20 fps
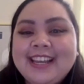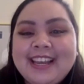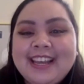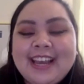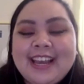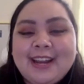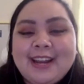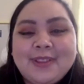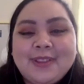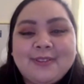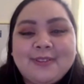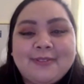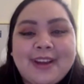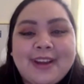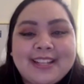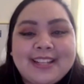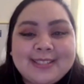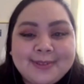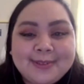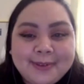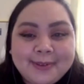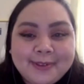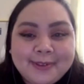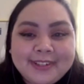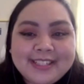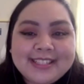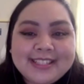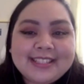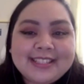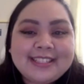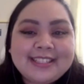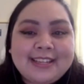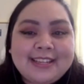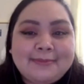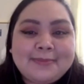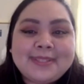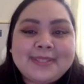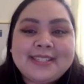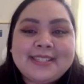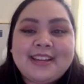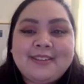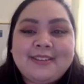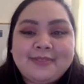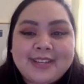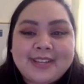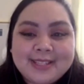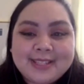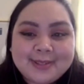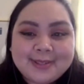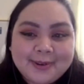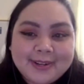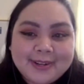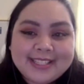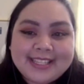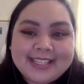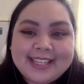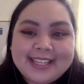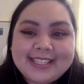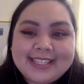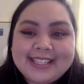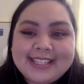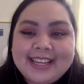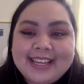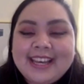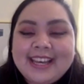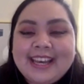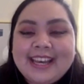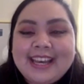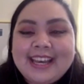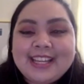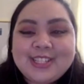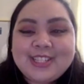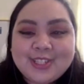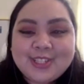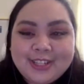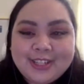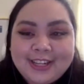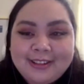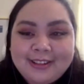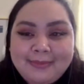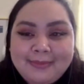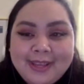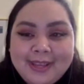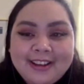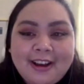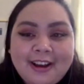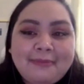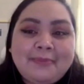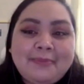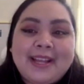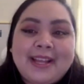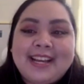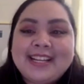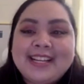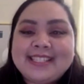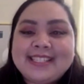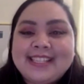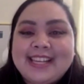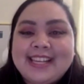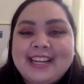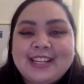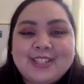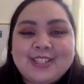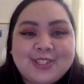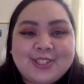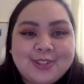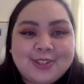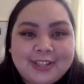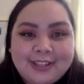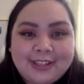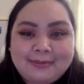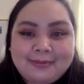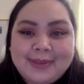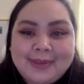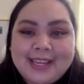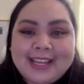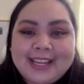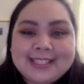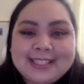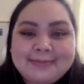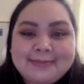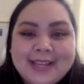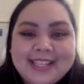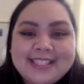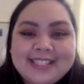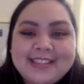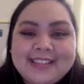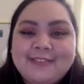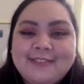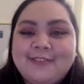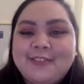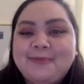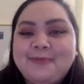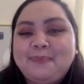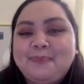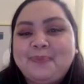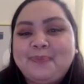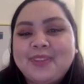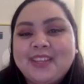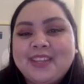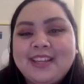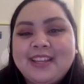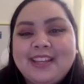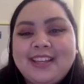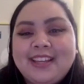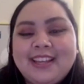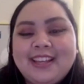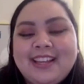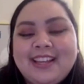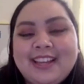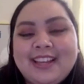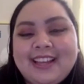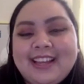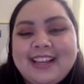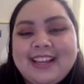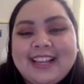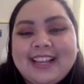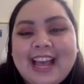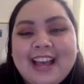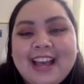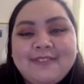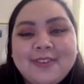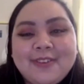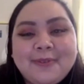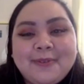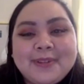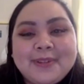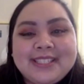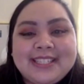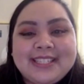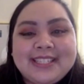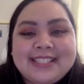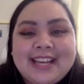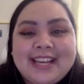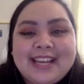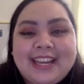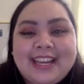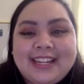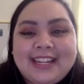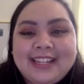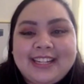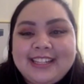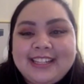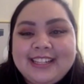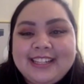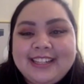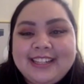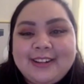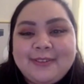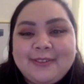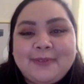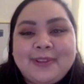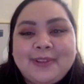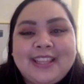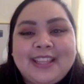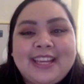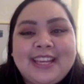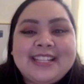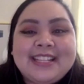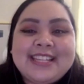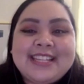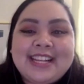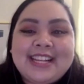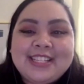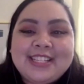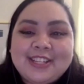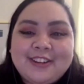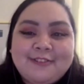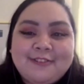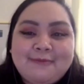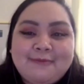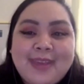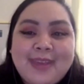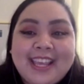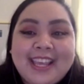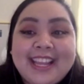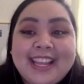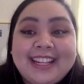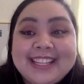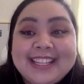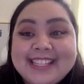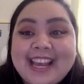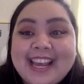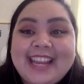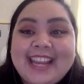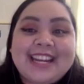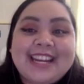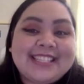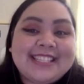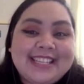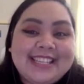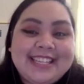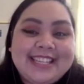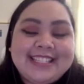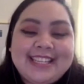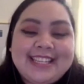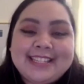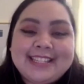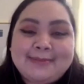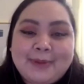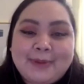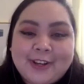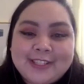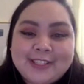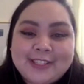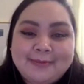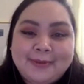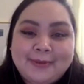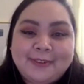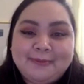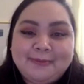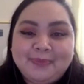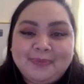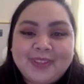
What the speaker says: And with the right tools, tips, and resources, it shouldn't be complex and it shouldn't be expensive. Canva was designed with the intention of making design as easy as possible